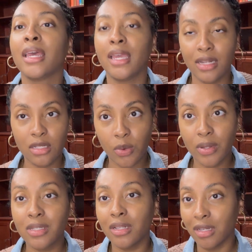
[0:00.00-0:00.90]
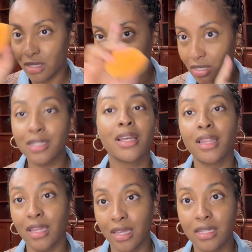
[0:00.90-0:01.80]
It is going to look just like
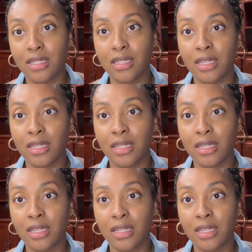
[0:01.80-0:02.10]
this